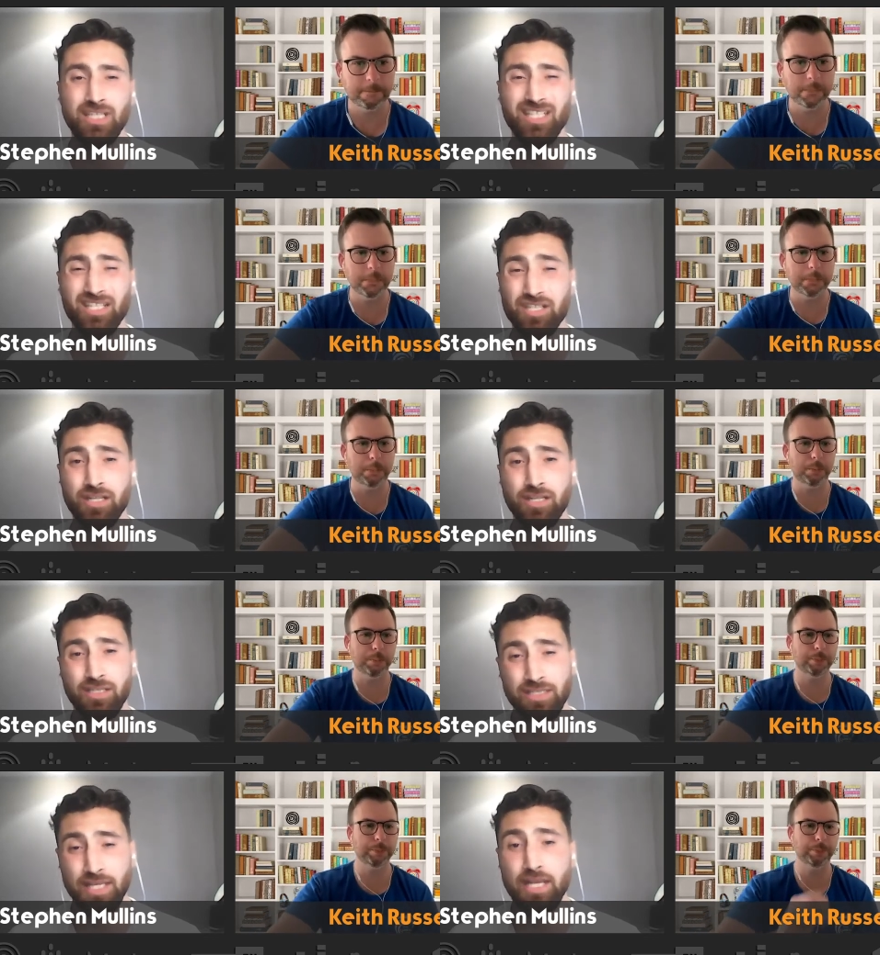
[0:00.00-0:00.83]
Speaker 1: that you
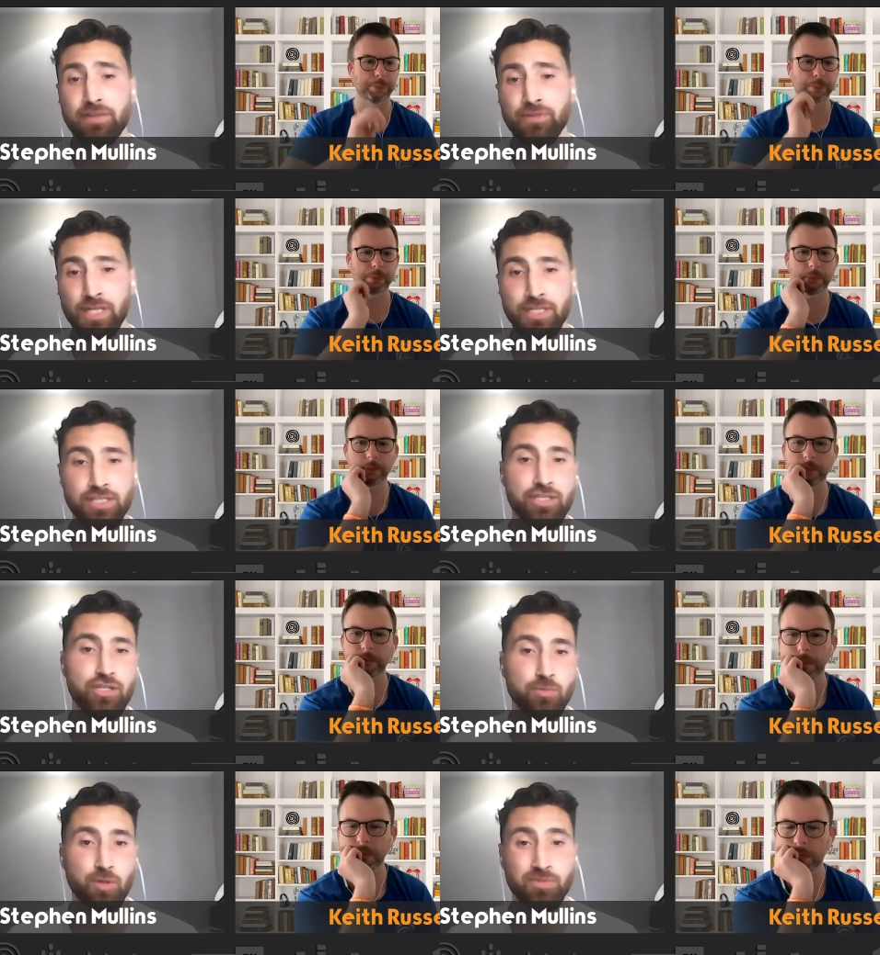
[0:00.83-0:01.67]
can safely
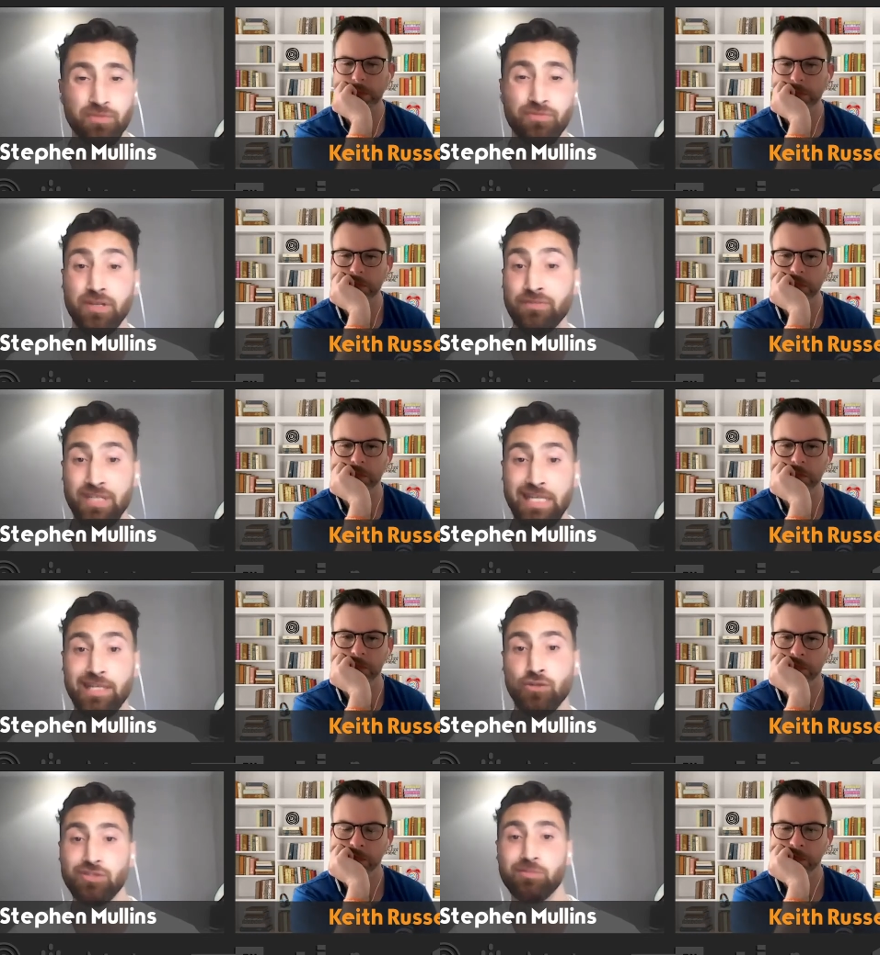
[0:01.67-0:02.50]
consume up to
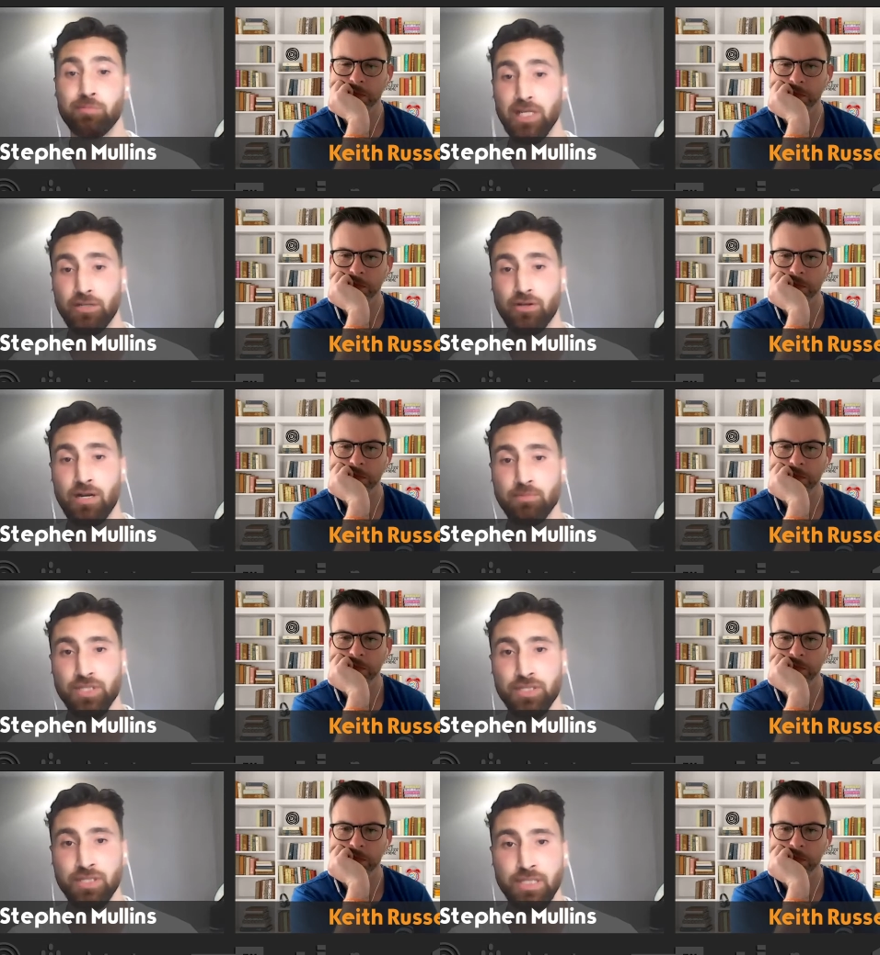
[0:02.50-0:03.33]
1500
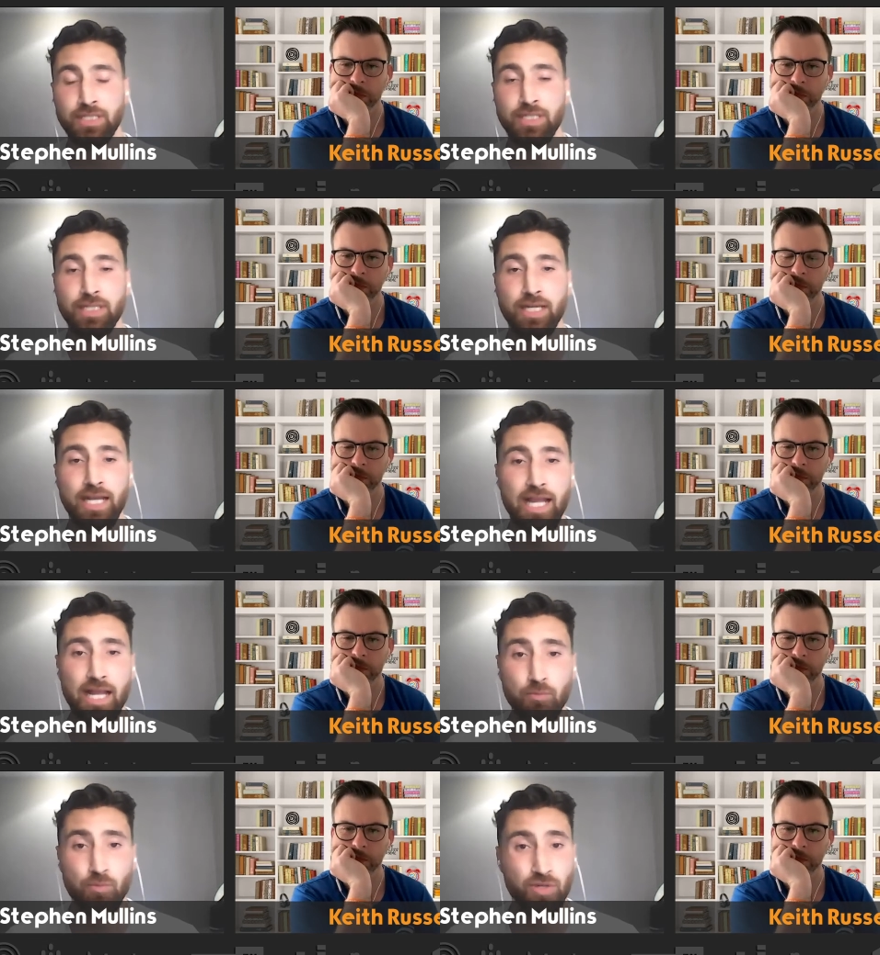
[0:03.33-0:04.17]
milligrams
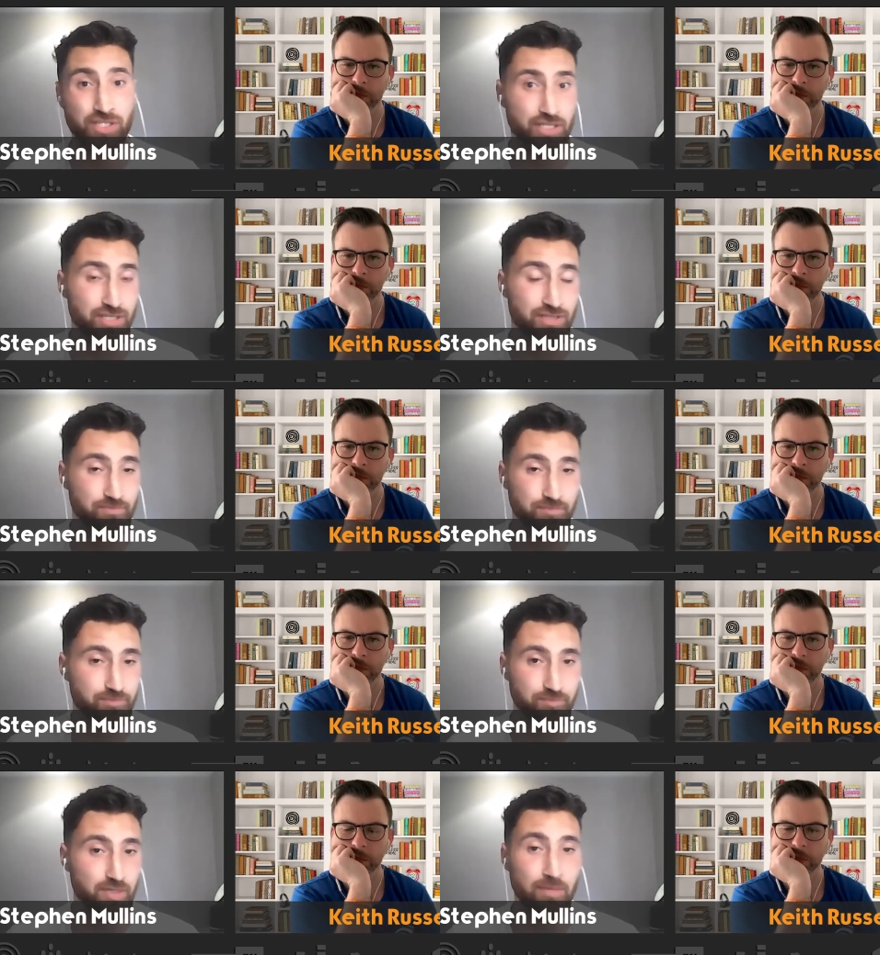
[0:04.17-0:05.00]
uh, which is
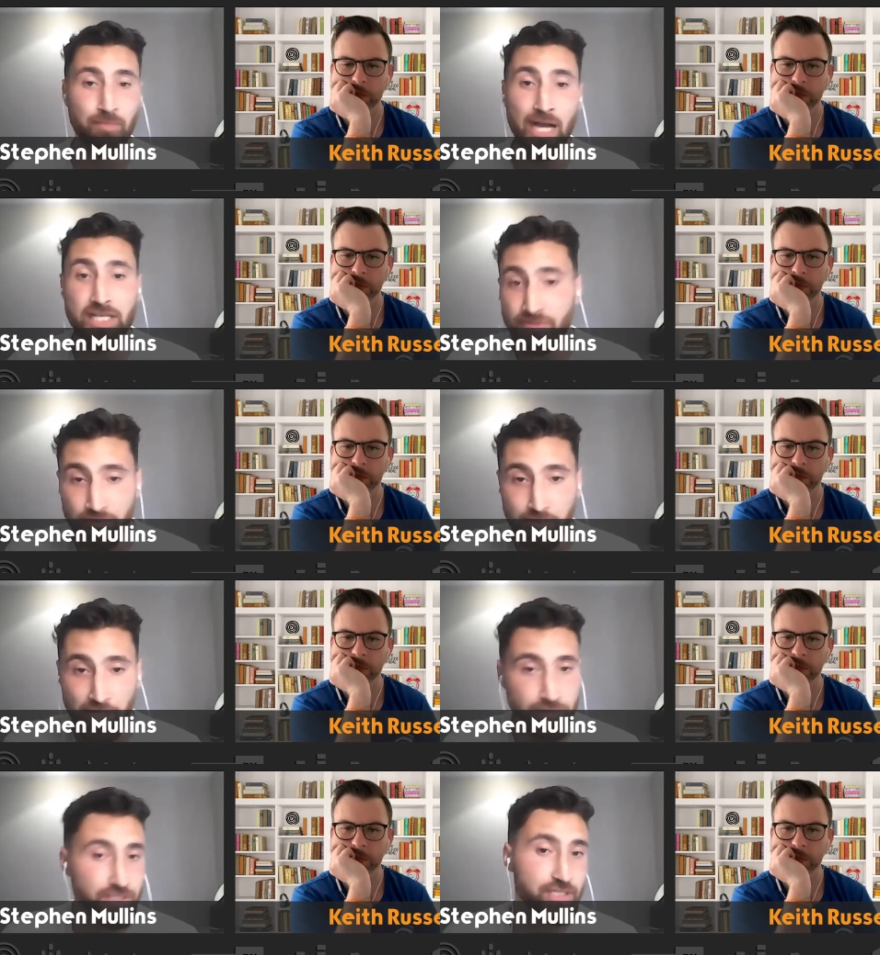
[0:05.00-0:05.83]
a massive
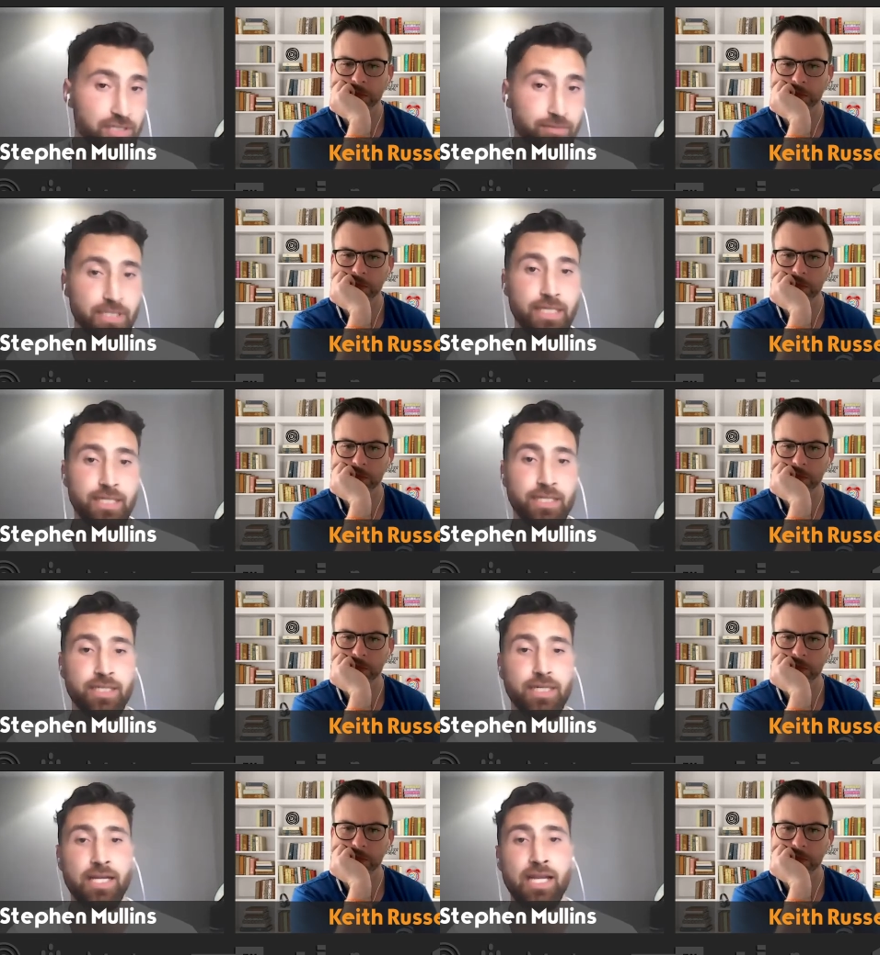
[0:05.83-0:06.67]
amount of cbd
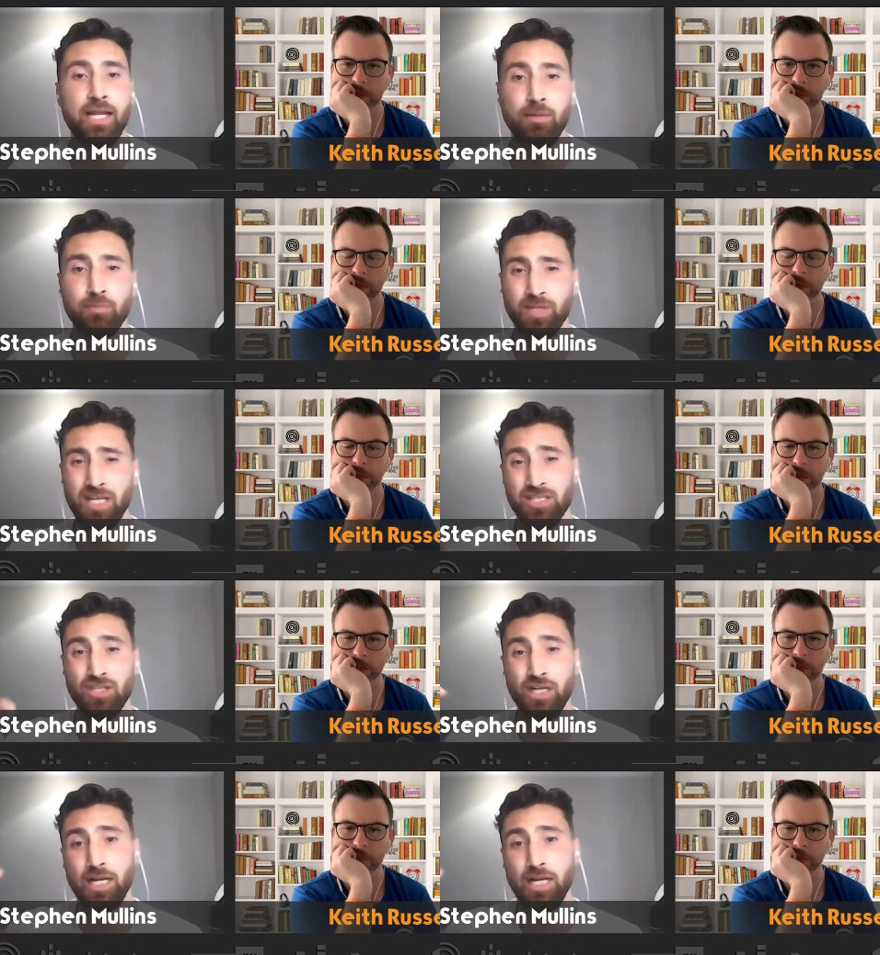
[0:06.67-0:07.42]
um that's like